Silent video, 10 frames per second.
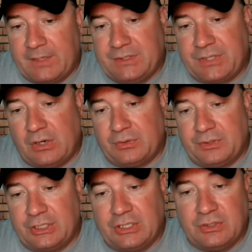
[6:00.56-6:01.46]
So
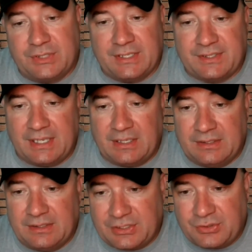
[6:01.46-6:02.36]
the good news is that
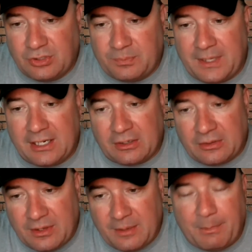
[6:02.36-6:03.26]
this group, they are
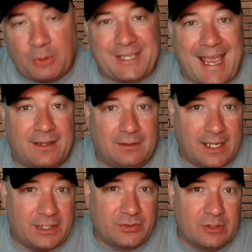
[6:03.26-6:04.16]
the most
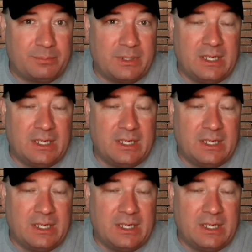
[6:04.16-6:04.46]
athletic group